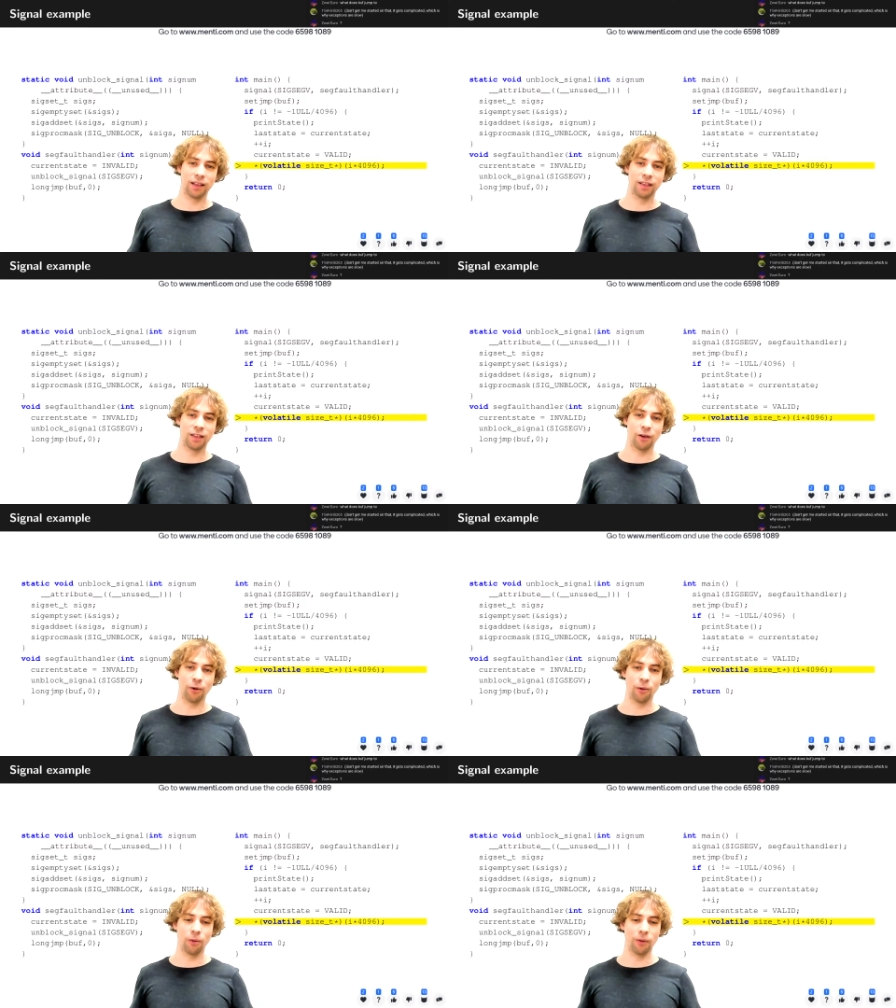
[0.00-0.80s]

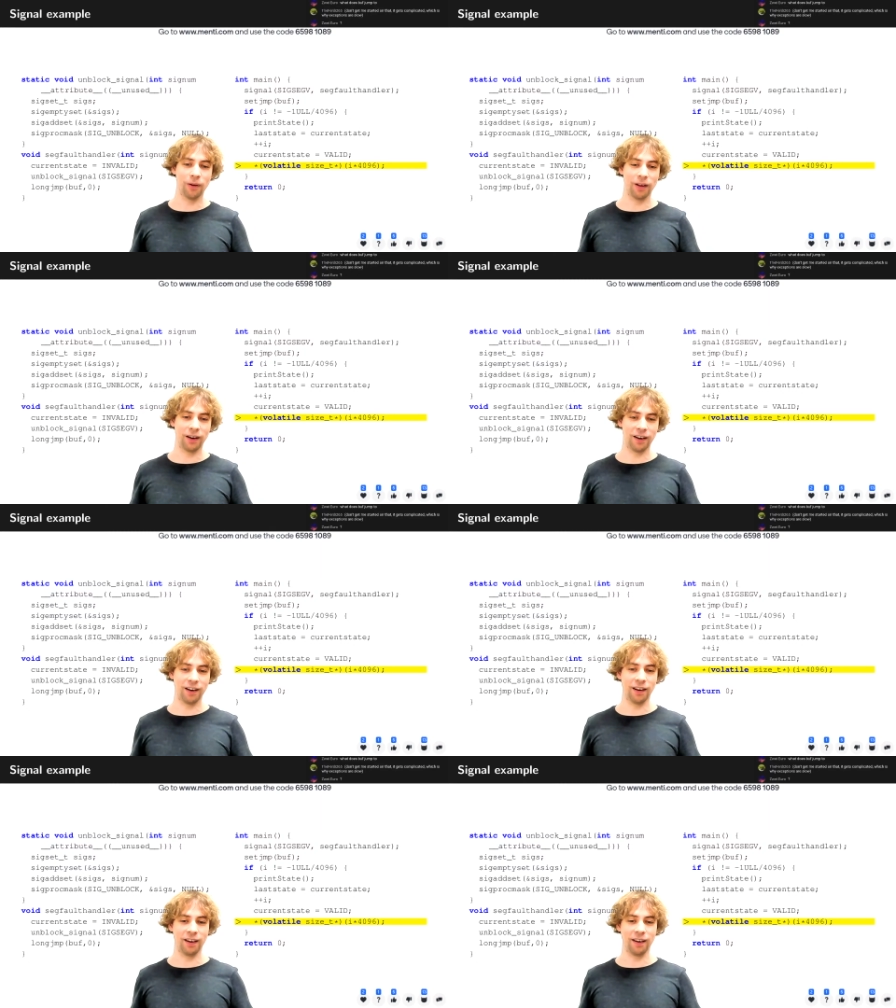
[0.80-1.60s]
So
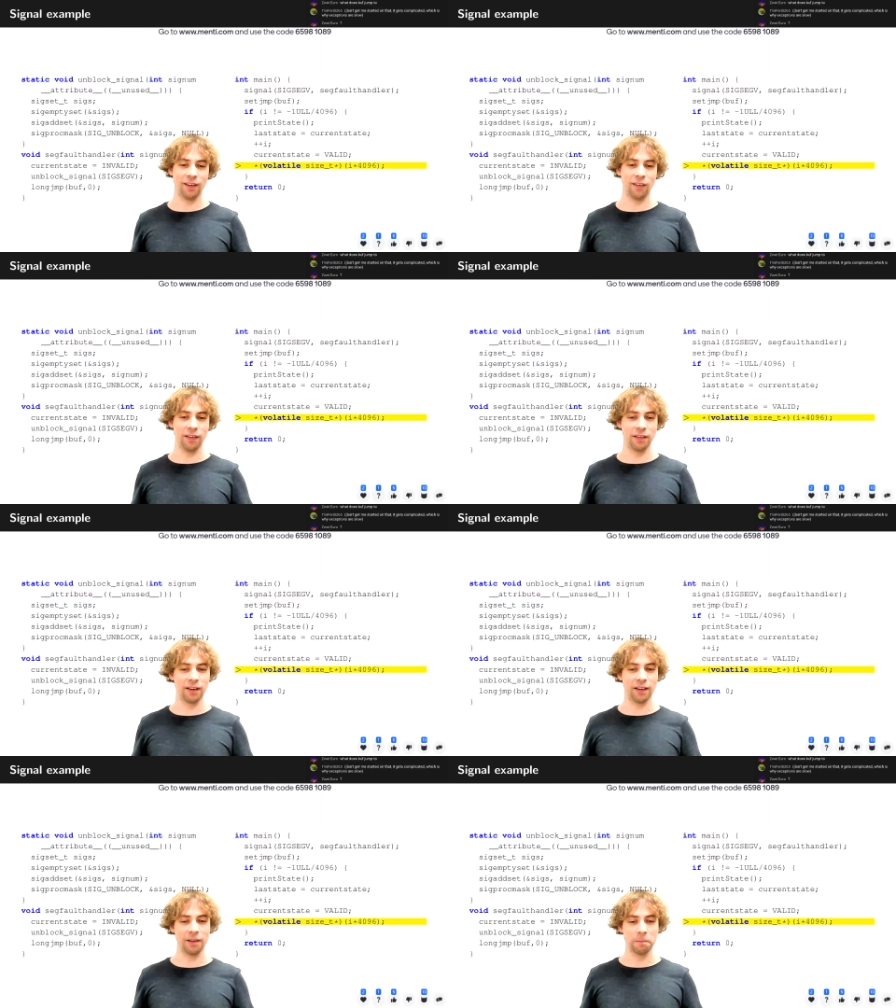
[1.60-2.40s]

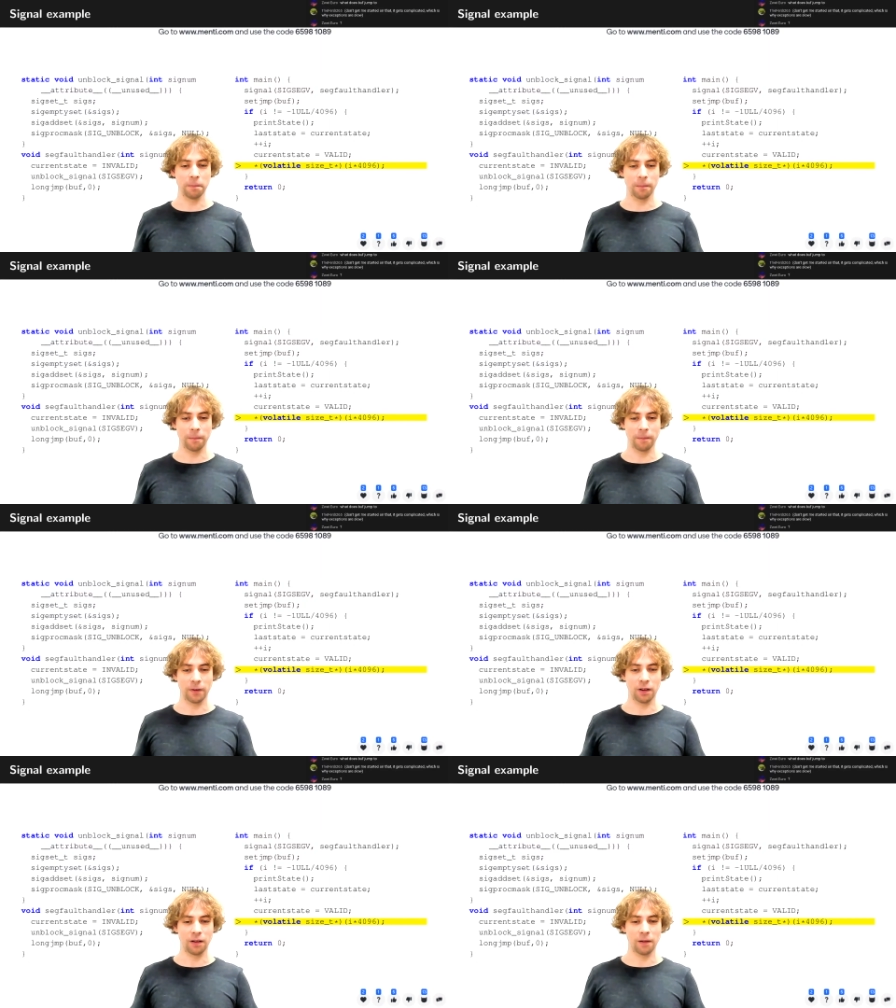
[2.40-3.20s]
the
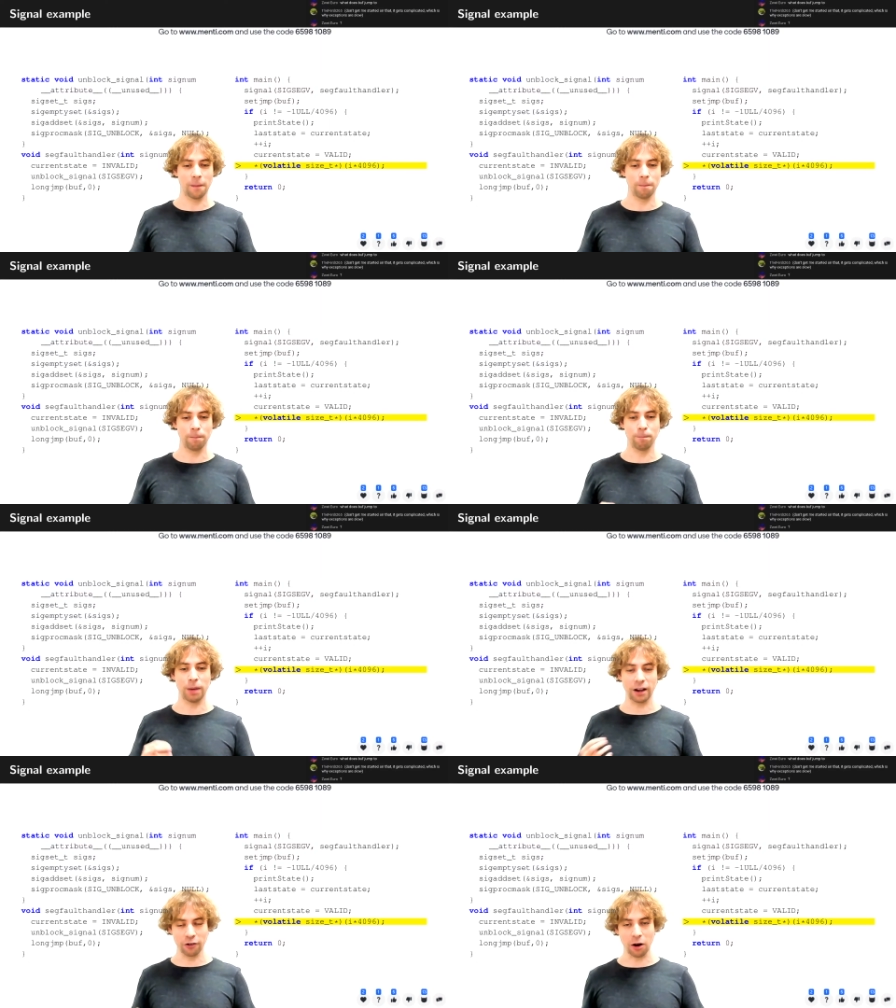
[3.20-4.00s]

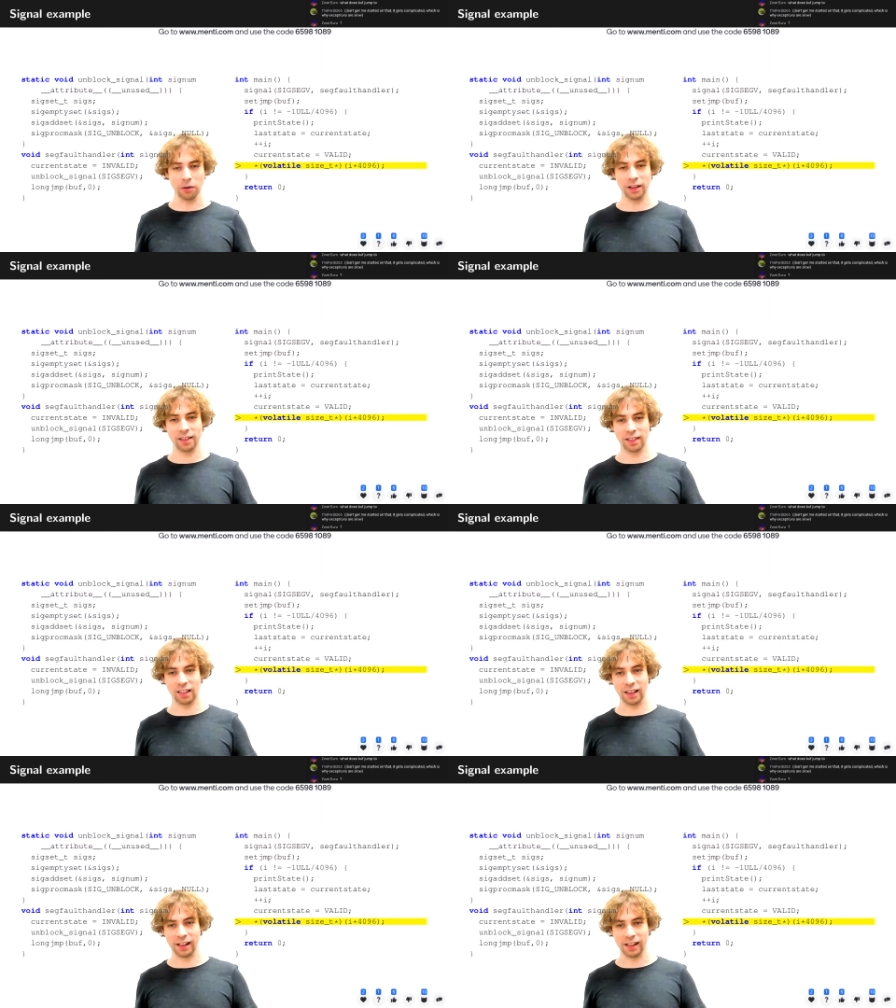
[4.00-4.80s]
background is
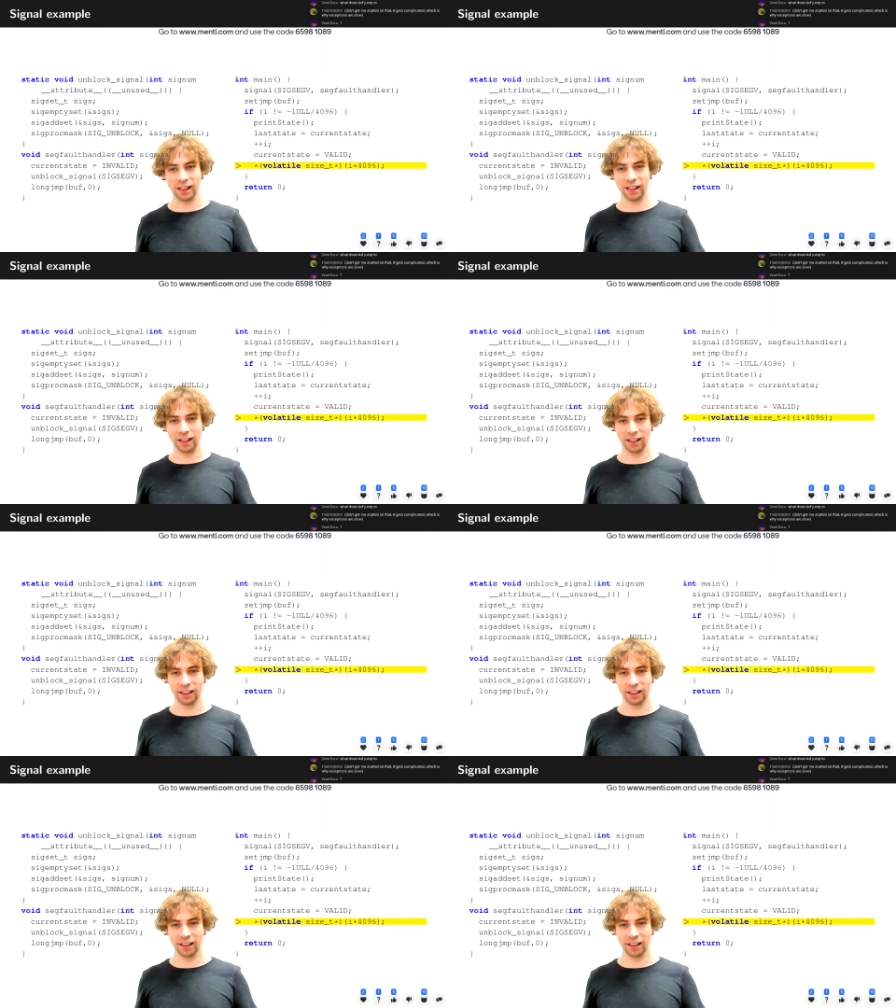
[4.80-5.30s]
still,